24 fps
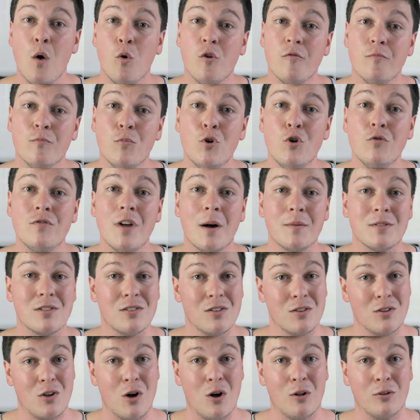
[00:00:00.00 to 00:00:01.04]
we've moved up to
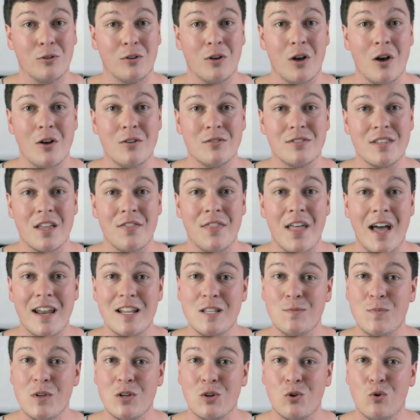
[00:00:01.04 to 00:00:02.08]
the Gold Coast, and that
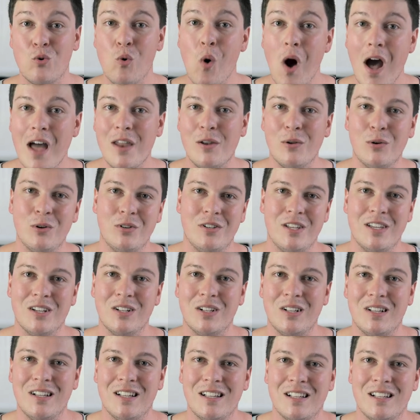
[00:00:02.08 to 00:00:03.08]
has been quite an ordeal.